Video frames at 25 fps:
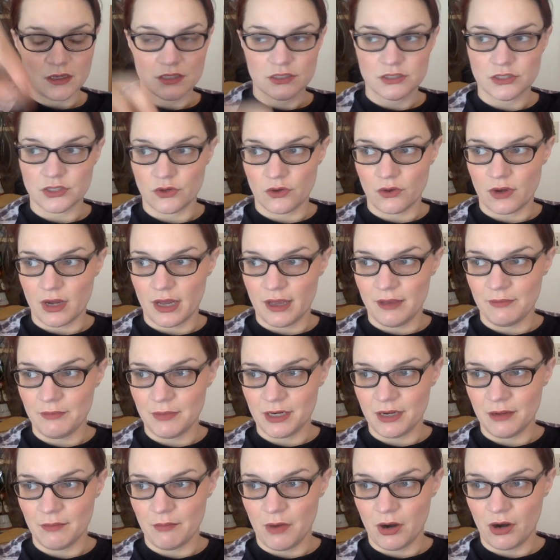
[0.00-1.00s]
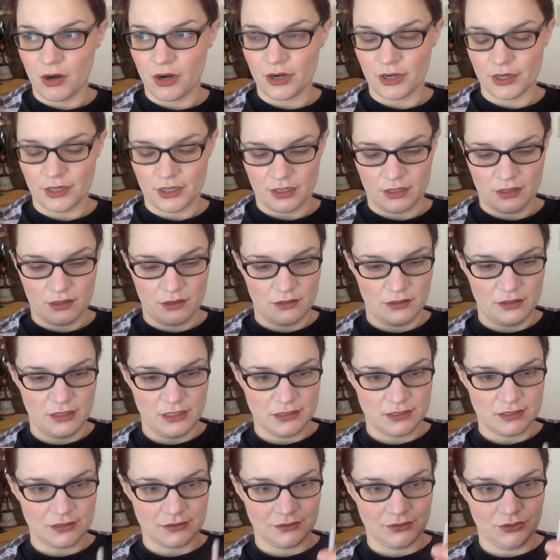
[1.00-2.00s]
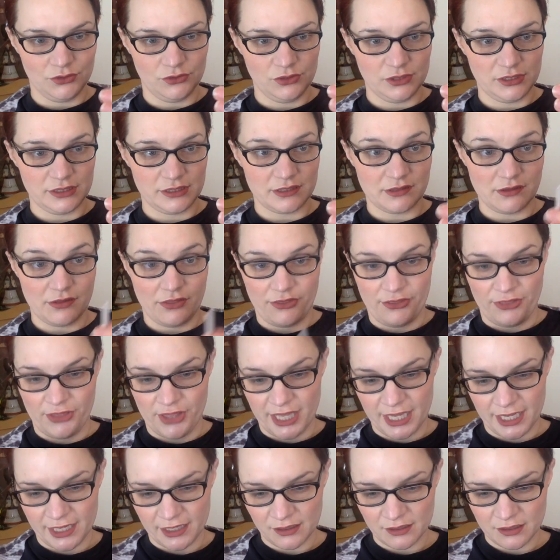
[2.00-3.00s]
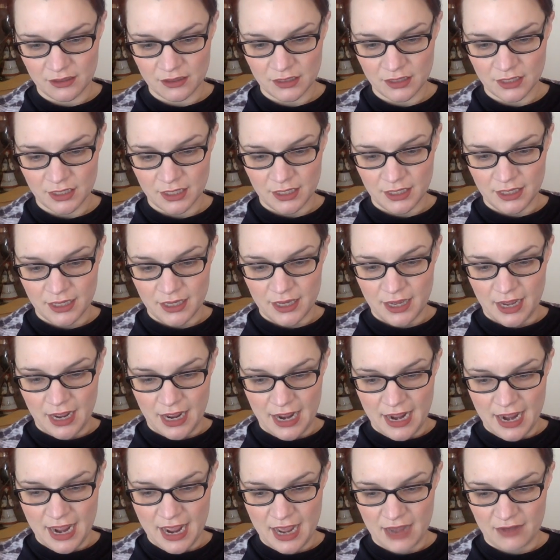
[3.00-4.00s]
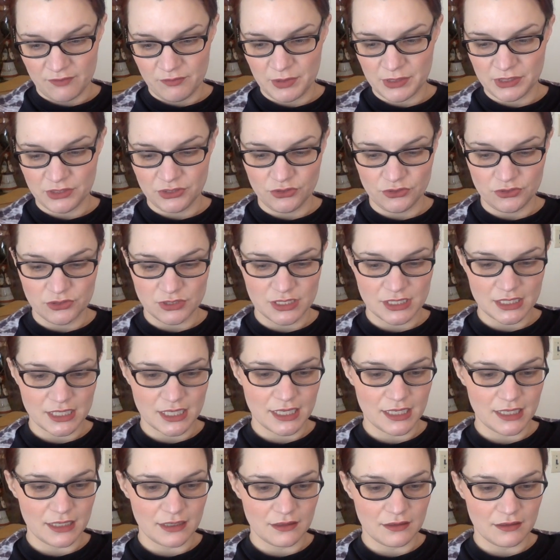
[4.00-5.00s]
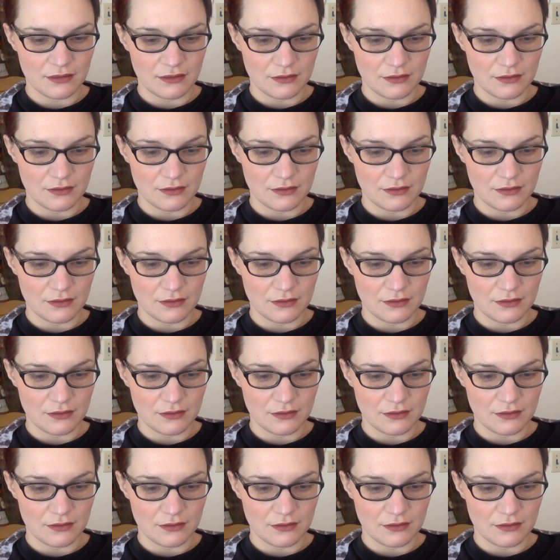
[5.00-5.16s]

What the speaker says: So I'm gonna mark this loose thing. I have been using it